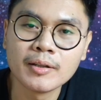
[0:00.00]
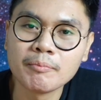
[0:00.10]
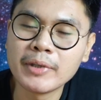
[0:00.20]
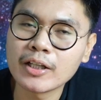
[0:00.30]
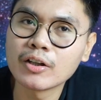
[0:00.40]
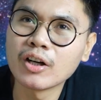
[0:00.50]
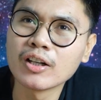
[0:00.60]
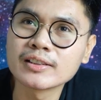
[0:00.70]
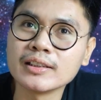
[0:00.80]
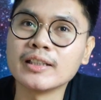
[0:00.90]

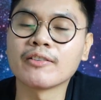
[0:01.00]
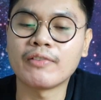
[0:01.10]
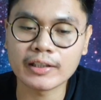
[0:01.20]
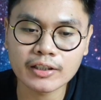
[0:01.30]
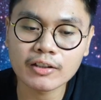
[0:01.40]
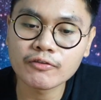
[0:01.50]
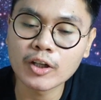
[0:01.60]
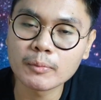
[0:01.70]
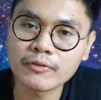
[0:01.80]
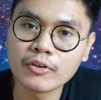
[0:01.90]
Because in a federal
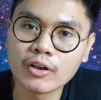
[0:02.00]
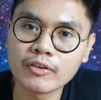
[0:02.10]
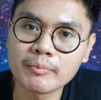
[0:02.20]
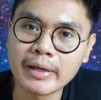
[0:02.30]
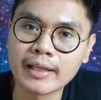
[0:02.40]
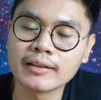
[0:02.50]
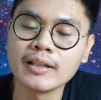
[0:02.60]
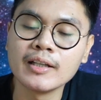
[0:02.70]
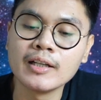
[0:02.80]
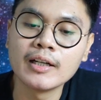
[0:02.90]
form of government,
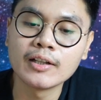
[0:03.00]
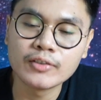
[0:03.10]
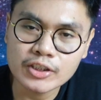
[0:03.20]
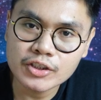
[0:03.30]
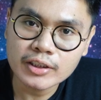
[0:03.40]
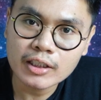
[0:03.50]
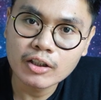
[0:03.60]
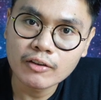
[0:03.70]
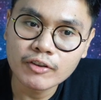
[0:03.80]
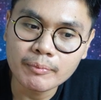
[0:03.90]
regional
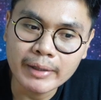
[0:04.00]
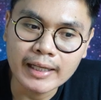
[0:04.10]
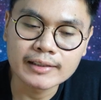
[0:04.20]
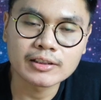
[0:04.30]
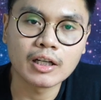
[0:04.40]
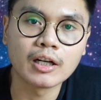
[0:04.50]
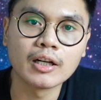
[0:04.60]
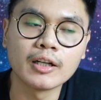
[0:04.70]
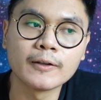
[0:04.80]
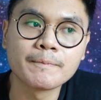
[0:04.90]
governments
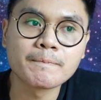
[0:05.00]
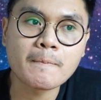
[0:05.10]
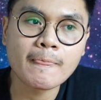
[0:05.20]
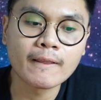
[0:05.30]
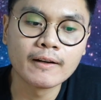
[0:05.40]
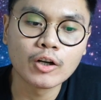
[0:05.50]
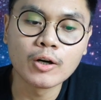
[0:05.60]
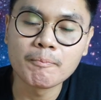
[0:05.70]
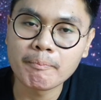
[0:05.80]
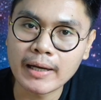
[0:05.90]
are
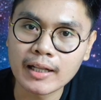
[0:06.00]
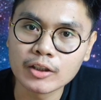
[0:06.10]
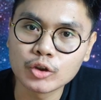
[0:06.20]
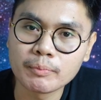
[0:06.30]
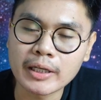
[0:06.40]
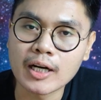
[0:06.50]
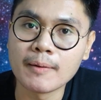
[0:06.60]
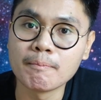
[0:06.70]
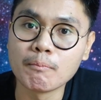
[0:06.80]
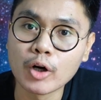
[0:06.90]
compelled to
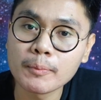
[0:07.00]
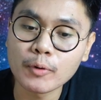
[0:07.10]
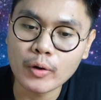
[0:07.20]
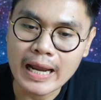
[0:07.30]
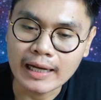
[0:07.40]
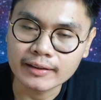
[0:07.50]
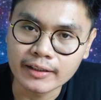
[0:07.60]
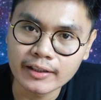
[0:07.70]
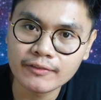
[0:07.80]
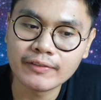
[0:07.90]
become more
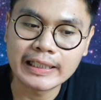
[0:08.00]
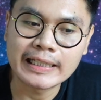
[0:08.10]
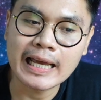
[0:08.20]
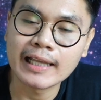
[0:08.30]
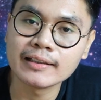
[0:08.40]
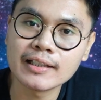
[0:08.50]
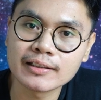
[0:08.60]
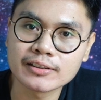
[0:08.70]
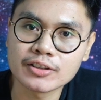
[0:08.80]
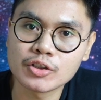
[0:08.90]
proactive in handling
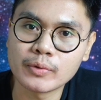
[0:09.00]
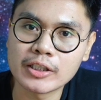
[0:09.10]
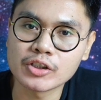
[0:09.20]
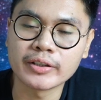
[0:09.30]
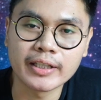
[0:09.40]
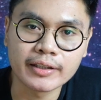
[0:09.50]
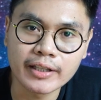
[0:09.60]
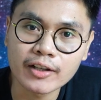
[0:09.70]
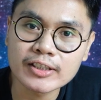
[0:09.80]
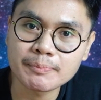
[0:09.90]
the situation in
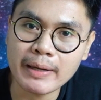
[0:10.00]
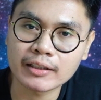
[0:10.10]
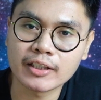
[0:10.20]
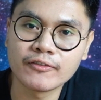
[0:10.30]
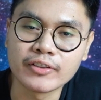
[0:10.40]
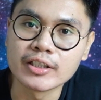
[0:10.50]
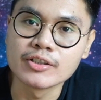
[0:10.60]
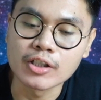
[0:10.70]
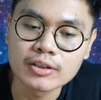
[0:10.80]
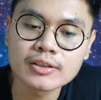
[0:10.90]
their respective
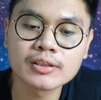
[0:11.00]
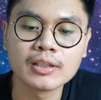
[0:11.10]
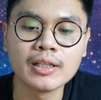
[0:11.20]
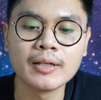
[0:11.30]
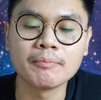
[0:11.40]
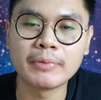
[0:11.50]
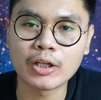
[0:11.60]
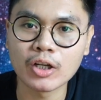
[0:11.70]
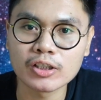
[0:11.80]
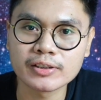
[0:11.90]
regions
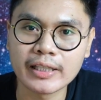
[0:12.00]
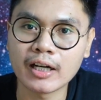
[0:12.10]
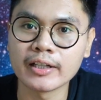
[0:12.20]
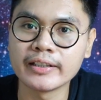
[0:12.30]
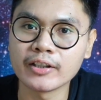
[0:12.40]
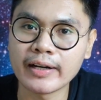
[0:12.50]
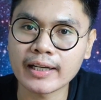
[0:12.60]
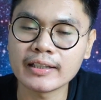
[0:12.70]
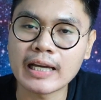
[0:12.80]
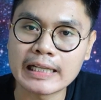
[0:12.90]
because they are
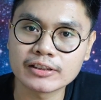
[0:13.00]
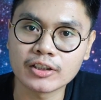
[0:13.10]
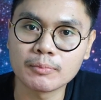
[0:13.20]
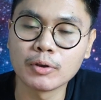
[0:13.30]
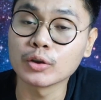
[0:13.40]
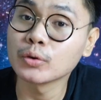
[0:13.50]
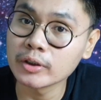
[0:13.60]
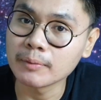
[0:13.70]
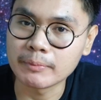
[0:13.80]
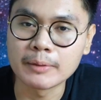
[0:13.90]
directly answerable to
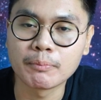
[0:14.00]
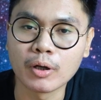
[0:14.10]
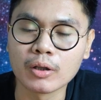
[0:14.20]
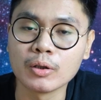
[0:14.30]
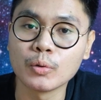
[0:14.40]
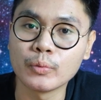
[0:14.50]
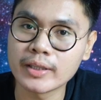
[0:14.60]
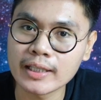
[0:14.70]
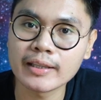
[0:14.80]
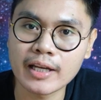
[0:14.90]
the people
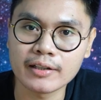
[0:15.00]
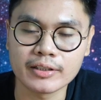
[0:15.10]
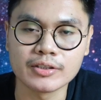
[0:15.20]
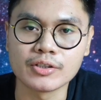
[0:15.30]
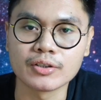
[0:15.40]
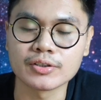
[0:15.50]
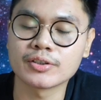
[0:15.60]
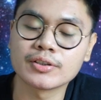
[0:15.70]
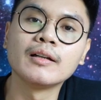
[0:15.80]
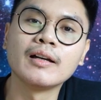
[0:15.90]
within their
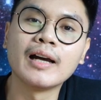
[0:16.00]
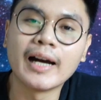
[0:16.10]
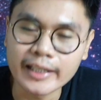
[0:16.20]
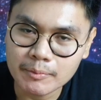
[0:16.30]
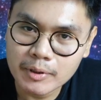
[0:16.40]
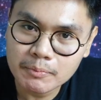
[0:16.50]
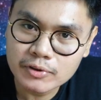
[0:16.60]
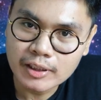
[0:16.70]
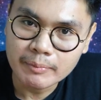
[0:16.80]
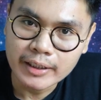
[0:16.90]
regions. Ang ibig
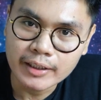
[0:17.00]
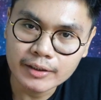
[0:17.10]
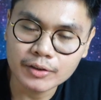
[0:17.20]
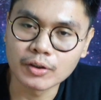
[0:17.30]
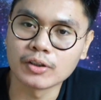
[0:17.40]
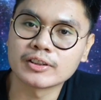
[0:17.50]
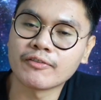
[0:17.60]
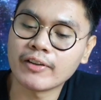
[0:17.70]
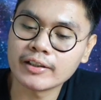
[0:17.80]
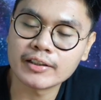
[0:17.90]
pong sabihin nito, sa
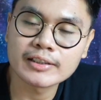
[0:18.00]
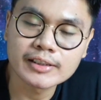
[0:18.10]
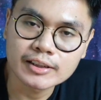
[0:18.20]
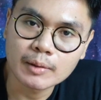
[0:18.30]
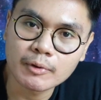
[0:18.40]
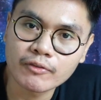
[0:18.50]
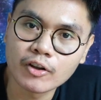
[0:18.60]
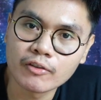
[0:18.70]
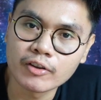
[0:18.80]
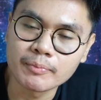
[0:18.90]
federal system of
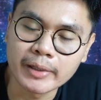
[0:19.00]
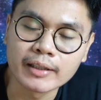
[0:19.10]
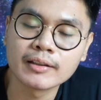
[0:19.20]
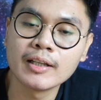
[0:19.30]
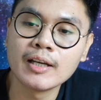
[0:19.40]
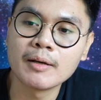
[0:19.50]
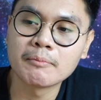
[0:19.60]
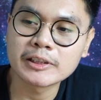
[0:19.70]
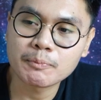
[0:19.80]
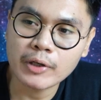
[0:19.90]
government,
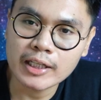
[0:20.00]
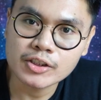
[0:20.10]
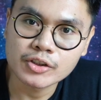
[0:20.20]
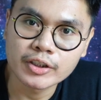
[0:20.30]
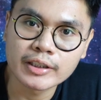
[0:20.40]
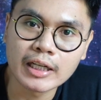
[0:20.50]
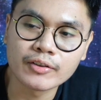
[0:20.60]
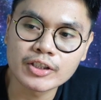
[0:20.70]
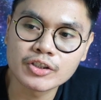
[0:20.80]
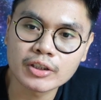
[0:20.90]
mas pressured ang
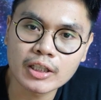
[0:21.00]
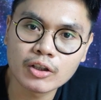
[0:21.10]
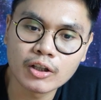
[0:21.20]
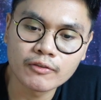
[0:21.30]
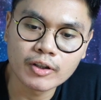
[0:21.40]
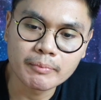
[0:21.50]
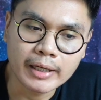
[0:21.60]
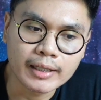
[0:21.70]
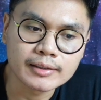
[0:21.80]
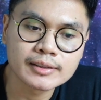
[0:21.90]
regional
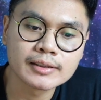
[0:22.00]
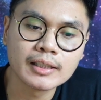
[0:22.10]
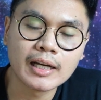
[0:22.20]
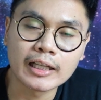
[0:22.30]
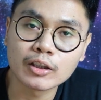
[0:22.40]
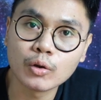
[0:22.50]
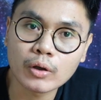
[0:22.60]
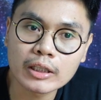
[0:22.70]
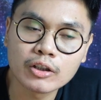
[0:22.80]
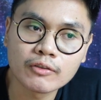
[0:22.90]
governments at
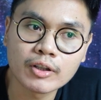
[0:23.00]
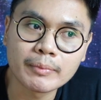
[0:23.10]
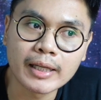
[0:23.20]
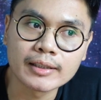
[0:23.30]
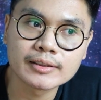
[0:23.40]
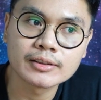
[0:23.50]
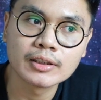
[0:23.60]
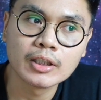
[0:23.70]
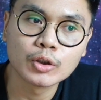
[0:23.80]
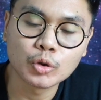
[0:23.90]
local governments
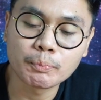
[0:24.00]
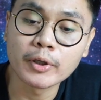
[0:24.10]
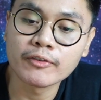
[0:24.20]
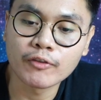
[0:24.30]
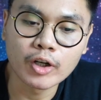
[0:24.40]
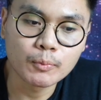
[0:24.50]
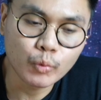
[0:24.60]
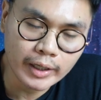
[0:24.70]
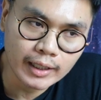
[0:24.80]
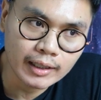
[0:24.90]
to perform
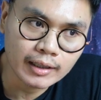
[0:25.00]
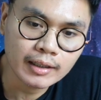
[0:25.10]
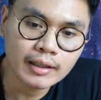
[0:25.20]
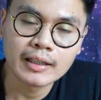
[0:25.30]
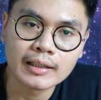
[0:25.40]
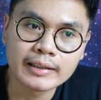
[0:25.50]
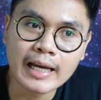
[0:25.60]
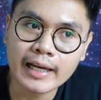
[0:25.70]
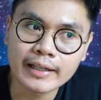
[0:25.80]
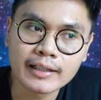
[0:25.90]
well
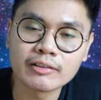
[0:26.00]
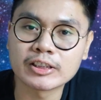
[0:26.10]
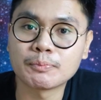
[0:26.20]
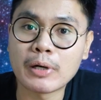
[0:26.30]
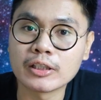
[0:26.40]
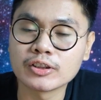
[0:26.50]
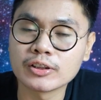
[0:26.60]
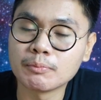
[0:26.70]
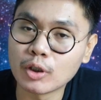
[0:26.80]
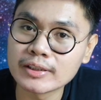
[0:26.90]
dahil
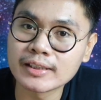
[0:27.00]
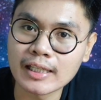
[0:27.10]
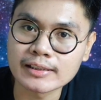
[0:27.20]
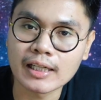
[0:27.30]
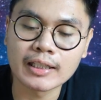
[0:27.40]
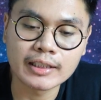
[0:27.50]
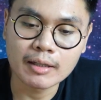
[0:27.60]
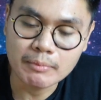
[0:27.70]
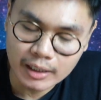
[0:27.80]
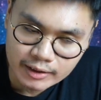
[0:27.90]
responsible sila sa
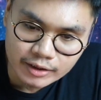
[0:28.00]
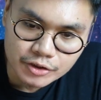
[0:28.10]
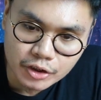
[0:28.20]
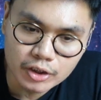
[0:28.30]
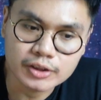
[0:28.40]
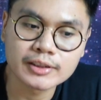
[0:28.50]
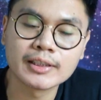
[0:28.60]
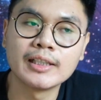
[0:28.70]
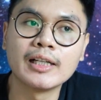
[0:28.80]
kanilang mga regions.